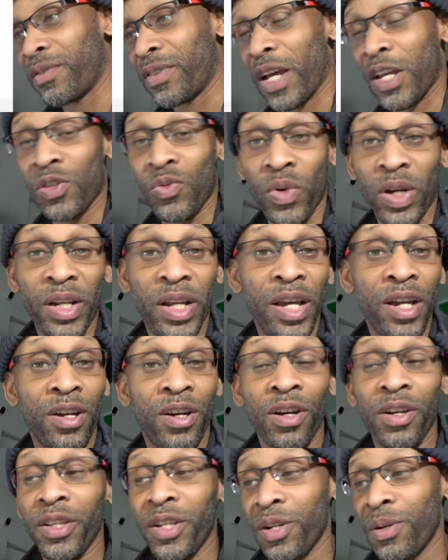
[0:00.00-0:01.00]
That's what they
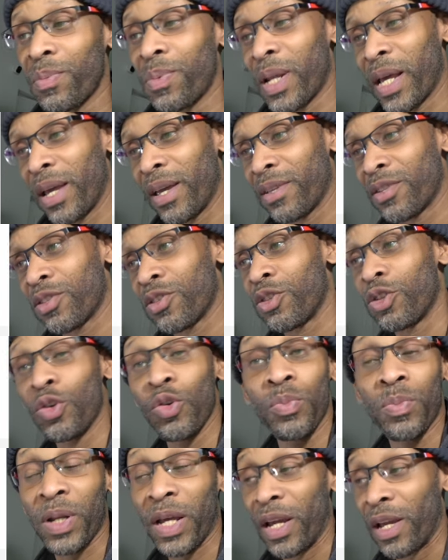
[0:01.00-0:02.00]
call their plans.
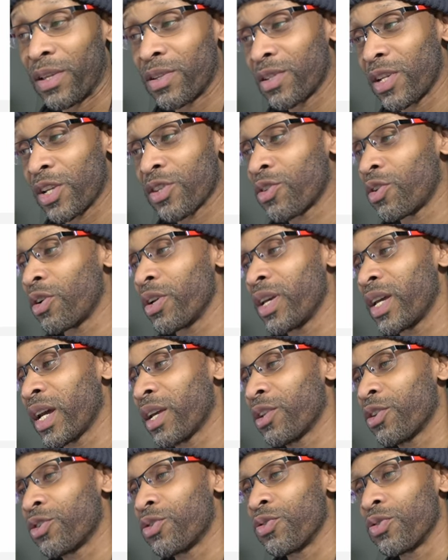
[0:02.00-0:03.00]
Two plans. That's all you
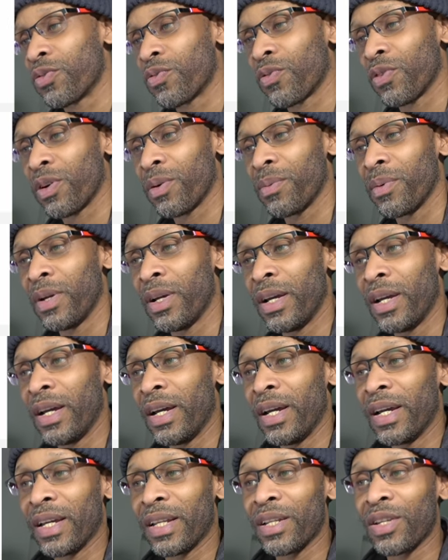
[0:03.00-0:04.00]
got to choose from.
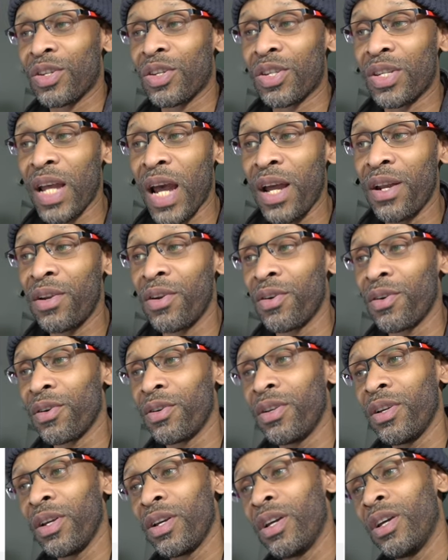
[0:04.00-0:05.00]
The
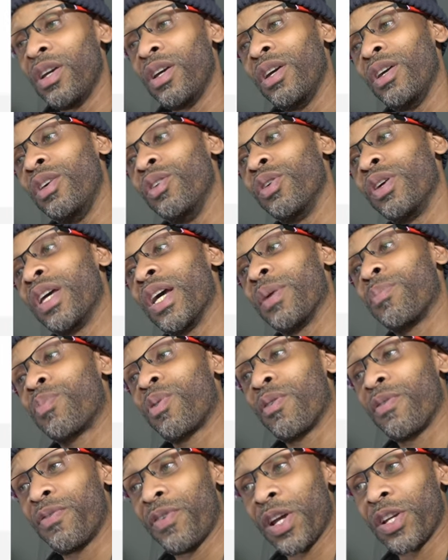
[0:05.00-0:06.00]
standard, you get
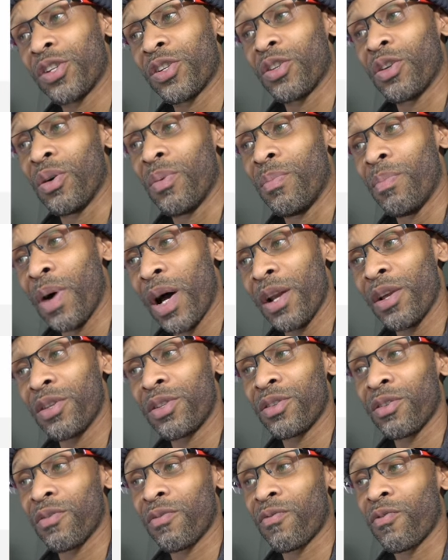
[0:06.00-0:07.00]
professional
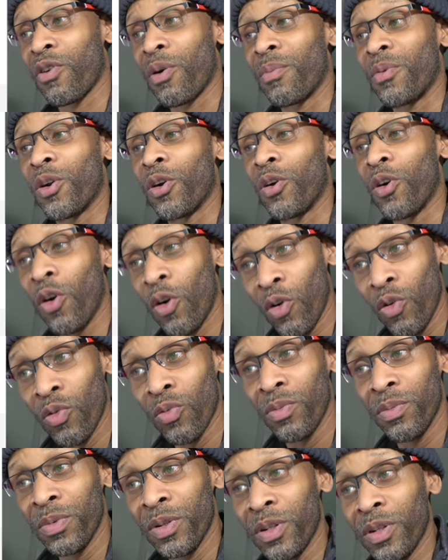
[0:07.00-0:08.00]
monitor from your
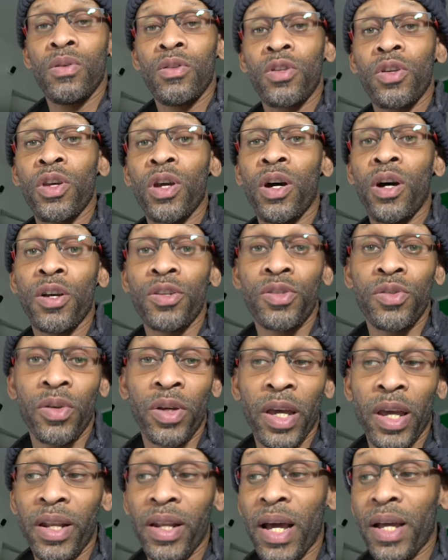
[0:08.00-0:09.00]
own. So you also
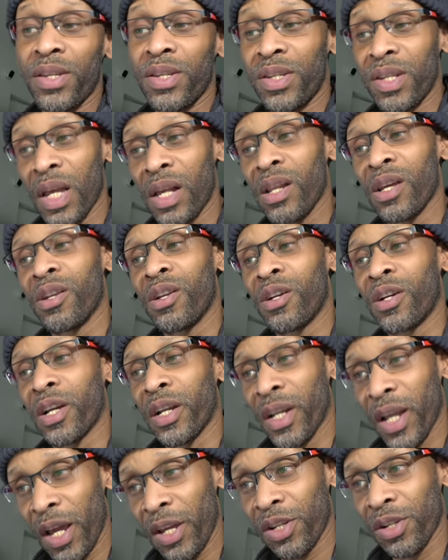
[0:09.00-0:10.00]
get that cellular
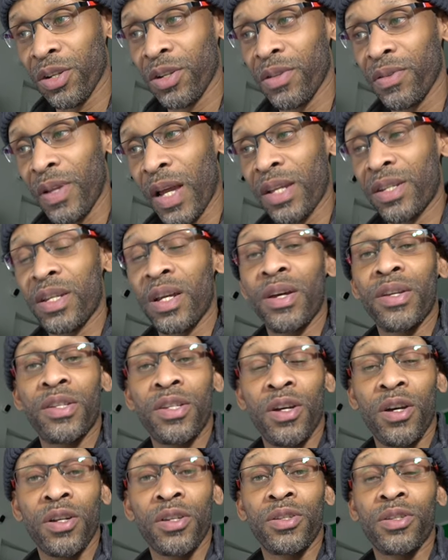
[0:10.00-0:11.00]
connection. That's how it
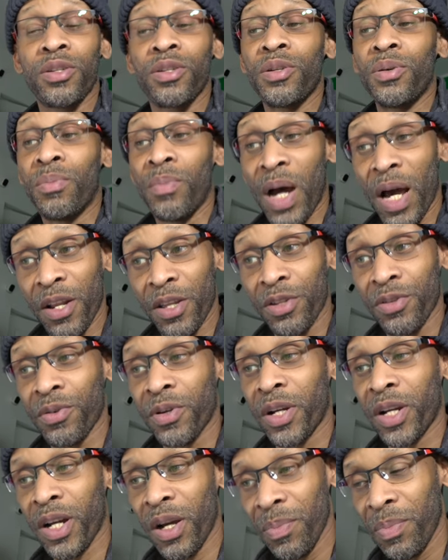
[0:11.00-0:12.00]
talks to the
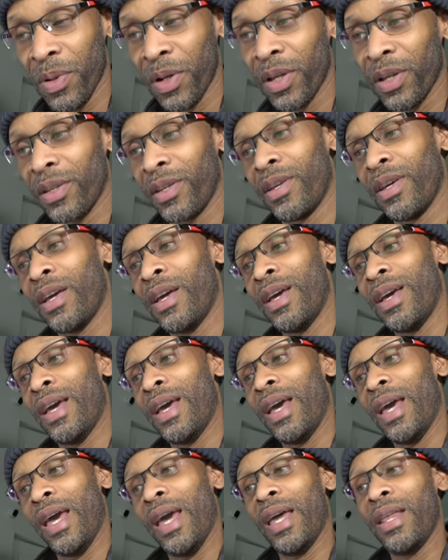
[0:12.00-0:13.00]
monitoring company.
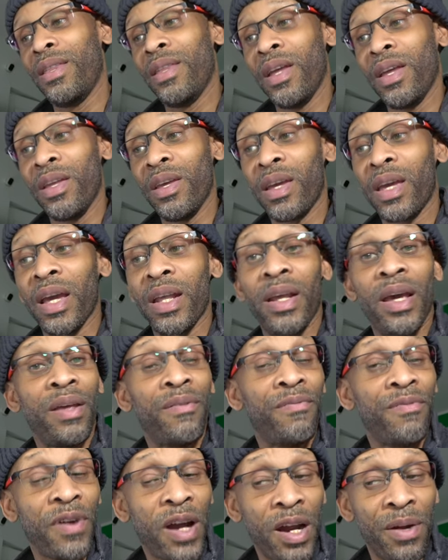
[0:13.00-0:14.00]
And then you get
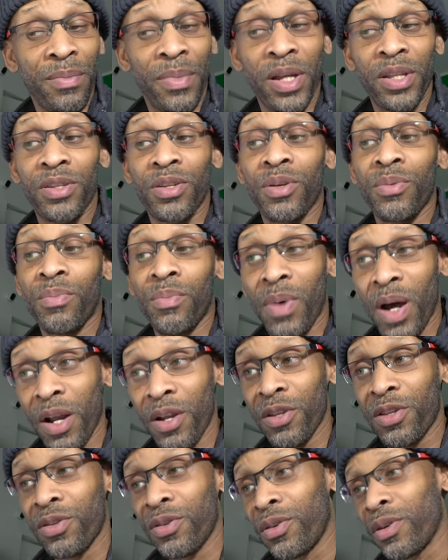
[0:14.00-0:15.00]
environmental
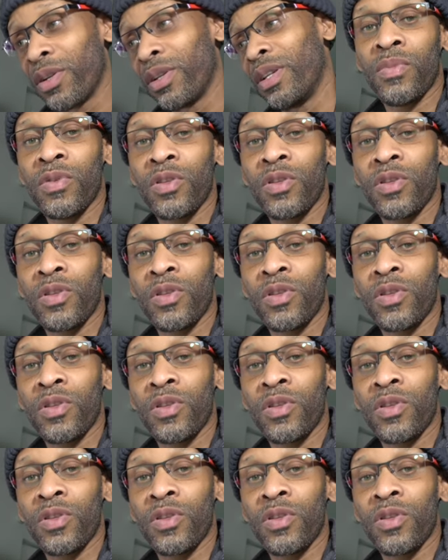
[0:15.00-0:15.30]
monitoring.